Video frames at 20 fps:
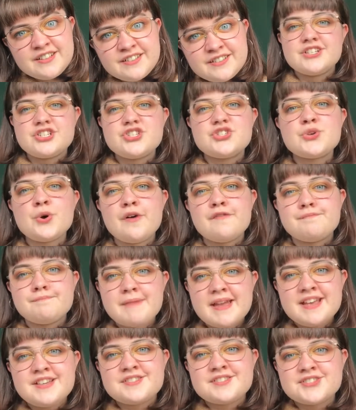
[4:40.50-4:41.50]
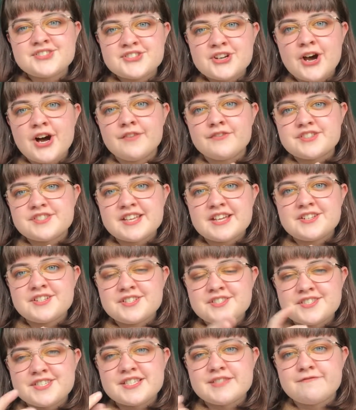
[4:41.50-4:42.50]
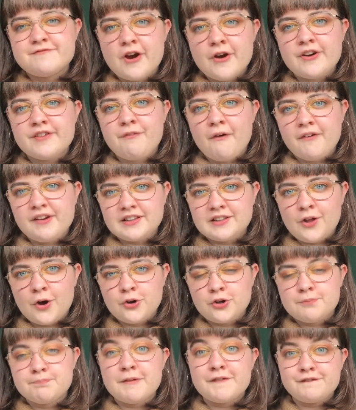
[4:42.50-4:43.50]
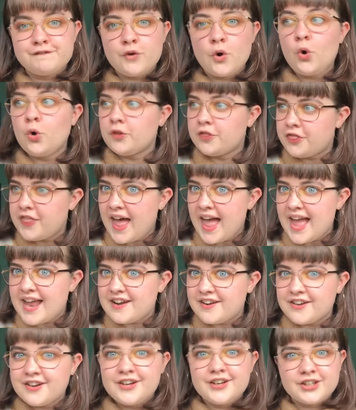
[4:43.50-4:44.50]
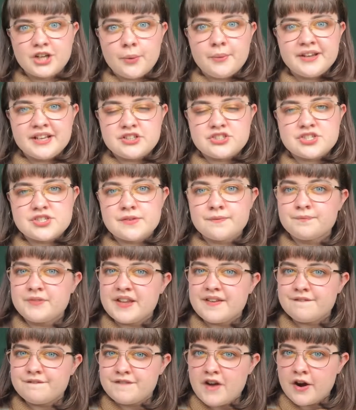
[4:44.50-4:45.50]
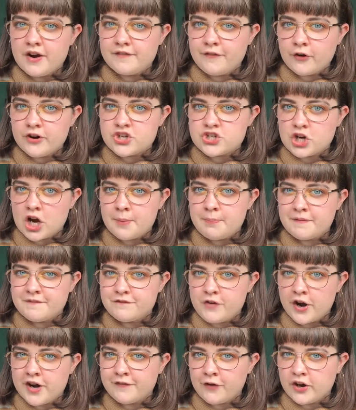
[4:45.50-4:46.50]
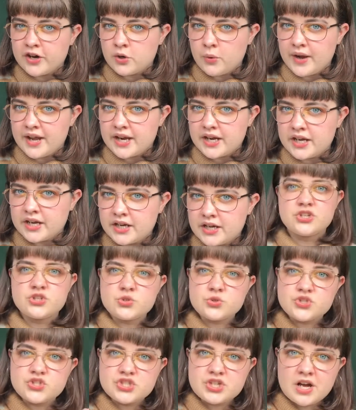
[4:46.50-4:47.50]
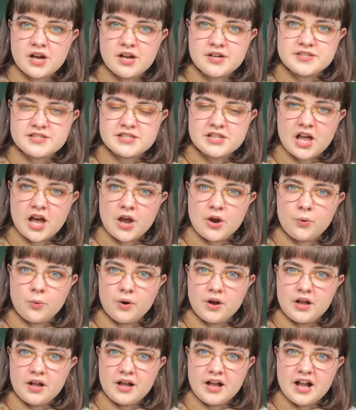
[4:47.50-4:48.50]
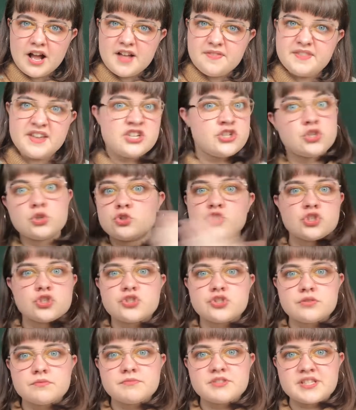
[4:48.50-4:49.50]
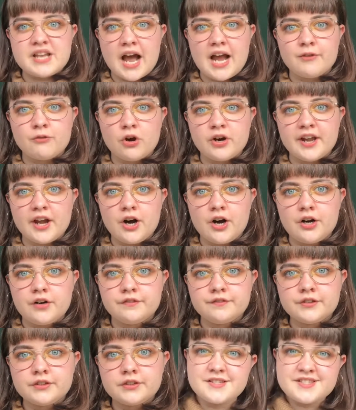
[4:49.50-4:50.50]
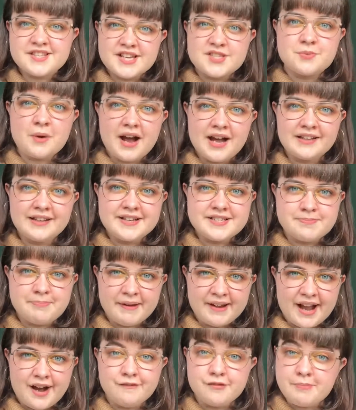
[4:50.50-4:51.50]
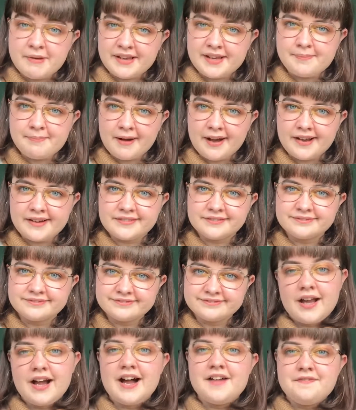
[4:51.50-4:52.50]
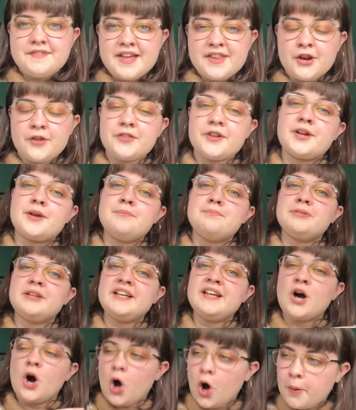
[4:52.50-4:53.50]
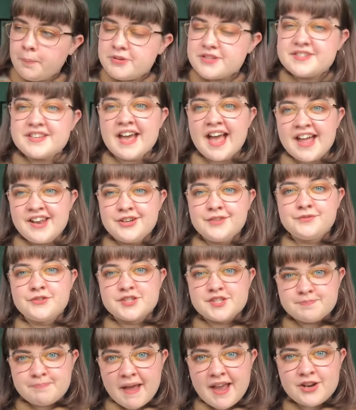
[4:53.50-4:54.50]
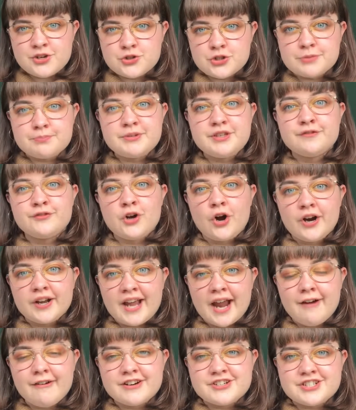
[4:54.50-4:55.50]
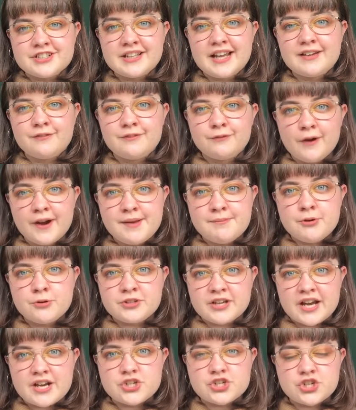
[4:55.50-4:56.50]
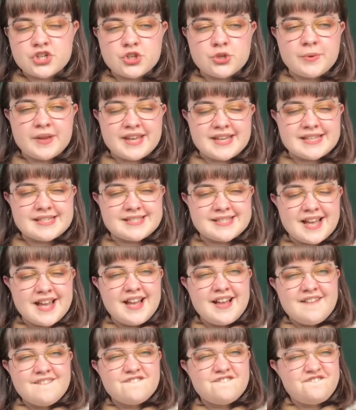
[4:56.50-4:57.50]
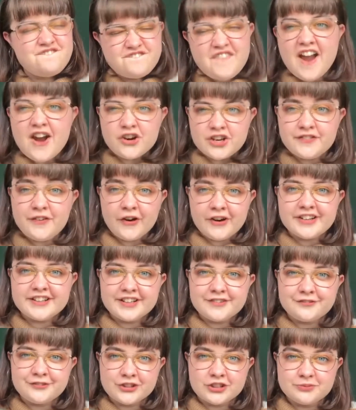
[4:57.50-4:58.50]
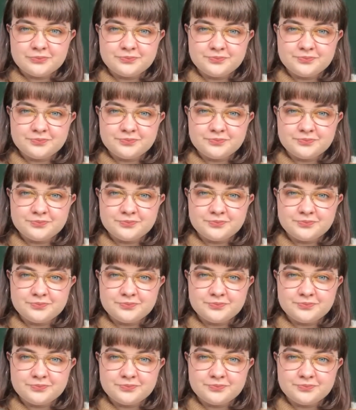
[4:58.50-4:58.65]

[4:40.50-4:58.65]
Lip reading: She sort of makes the start of her sentences very, very long before then going into something very, very sharp and very, very quick. She'll start slow and then she'll just skyrocket off. So that's what I like to pick out for Pinkie Pie. And then on the complete opposite end of the spectrum, you've got a character like Rainbow Dash, who is very, very different.